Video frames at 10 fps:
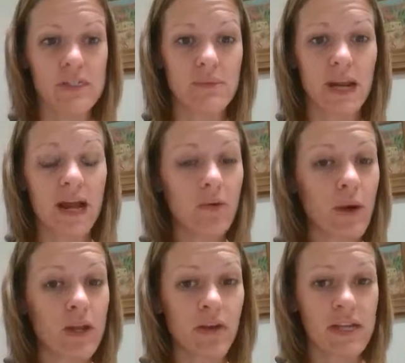I mean, I don't
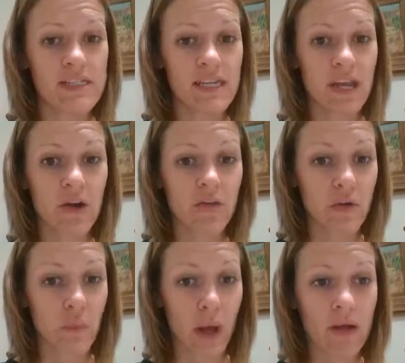want you guys to get
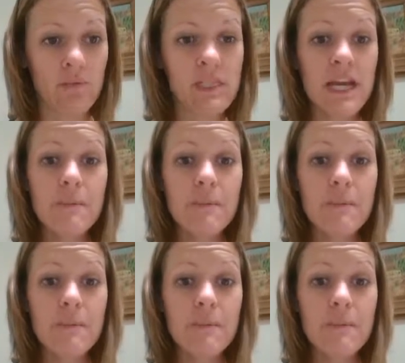overwhelmed,